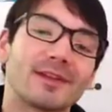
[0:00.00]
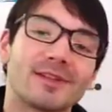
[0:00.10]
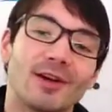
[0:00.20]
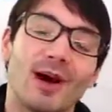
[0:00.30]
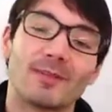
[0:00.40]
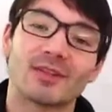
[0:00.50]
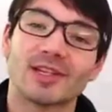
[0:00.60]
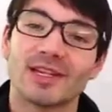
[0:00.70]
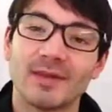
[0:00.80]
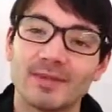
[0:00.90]
So I'm just
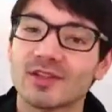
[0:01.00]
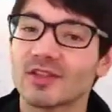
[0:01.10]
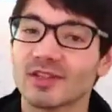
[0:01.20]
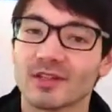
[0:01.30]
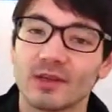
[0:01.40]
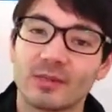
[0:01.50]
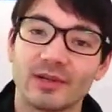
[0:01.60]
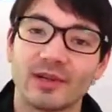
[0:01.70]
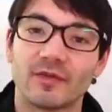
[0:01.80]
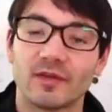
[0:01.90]
going to keep this just a little
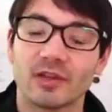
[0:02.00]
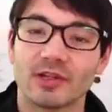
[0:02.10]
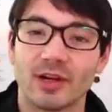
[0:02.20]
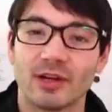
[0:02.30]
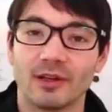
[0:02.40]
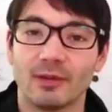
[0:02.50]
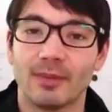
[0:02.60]
brief and just share a little